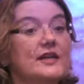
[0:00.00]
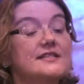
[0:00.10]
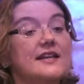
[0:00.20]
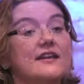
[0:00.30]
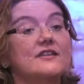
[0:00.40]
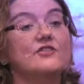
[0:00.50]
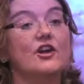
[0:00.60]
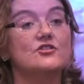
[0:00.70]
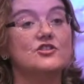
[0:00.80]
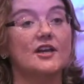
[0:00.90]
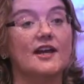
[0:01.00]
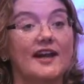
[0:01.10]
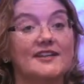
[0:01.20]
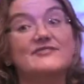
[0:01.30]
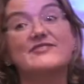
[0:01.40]
executive coaching
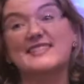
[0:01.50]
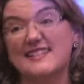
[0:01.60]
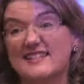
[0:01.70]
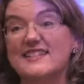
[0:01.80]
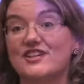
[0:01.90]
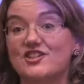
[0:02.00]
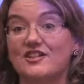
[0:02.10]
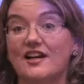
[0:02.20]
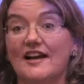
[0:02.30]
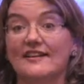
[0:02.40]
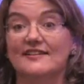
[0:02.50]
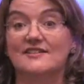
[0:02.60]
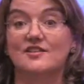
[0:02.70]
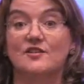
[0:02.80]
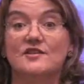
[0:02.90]
and facilitation like
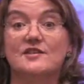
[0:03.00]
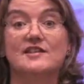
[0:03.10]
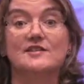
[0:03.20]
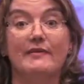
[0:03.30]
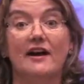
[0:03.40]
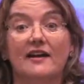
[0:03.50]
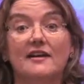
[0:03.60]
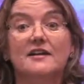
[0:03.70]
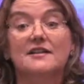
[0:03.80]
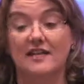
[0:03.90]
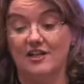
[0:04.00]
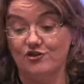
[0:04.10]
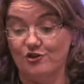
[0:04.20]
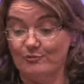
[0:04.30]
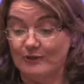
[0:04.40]
this. So this is my day
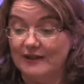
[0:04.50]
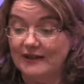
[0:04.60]
job.